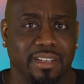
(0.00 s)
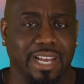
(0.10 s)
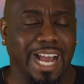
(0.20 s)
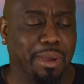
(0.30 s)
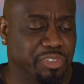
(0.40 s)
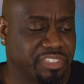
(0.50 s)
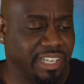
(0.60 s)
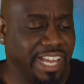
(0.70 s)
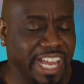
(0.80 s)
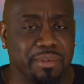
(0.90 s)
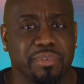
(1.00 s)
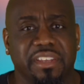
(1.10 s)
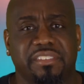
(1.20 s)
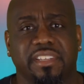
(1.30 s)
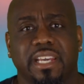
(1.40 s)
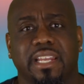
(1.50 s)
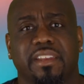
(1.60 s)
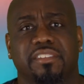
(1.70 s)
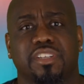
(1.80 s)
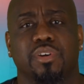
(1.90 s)
I was glad when they said,
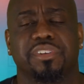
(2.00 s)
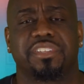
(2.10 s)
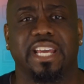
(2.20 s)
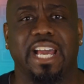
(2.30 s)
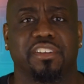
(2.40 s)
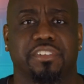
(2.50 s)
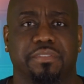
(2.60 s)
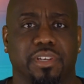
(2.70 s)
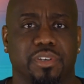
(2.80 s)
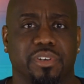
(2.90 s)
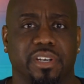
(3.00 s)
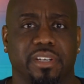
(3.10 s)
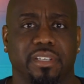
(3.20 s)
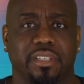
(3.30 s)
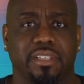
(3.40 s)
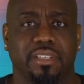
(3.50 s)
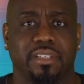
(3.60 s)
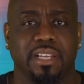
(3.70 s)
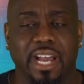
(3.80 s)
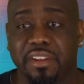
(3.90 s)
let us go into the house of the Lord.
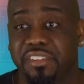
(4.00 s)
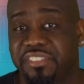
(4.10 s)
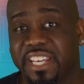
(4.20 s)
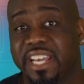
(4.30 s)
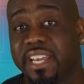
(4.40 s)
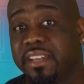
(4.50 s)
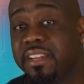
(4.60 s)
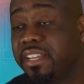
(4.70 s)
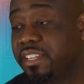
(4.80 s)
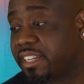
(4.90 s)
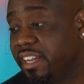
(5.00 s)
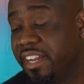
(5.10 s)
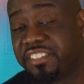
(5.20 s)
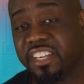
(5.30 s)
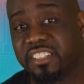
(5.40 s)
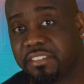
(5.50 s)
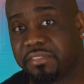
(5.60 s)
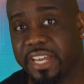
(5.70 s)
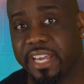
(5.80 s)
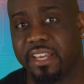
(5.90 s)
I understand the context of
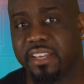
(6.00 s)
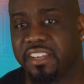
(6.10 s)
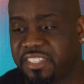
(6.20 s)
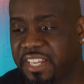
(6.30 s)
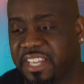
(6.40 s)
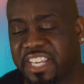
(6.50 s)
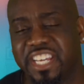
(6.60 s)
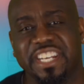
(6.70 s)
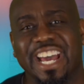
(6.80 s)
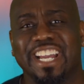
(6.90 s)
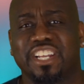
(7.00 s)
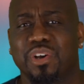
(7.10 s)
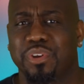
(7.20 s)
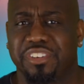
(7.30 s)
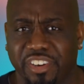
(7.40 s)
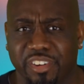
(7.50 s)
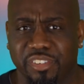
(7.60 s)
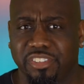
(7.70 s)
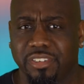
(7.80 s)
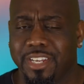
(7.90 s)
that is that they could not go to
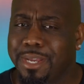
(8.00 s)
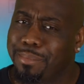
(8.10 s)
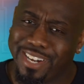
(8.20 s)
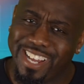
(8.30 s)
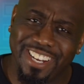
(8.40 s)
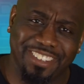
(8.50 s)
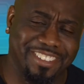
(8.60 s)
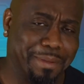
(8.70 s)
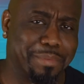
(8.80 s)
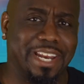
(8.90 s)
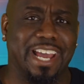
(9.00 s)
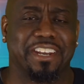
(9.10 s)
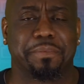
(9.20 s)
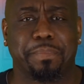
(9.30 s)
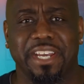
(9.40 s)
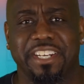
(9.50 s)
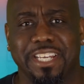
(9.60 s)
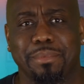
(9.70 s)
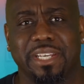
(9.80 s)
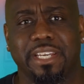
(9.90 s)
church. But ain't it something how this
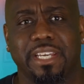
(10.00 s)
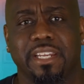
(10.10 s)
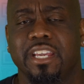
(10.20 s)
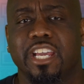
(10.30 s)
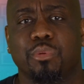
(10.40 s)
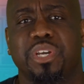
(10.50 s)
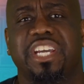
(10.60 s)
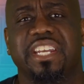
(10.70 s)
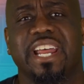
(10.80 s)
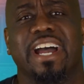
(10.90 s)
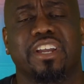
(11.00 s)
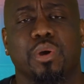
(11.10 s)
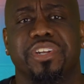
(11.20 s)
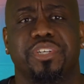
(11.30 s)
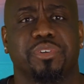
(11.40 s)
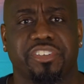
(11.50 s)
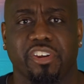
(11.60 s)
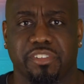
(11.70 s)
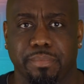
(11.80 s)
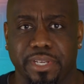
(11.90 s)
pandemic hit and we could not go into a
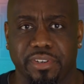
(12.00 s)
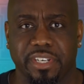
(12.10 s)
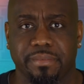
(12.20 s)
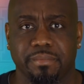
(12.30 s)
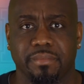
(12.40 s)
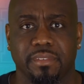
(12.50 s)
church building?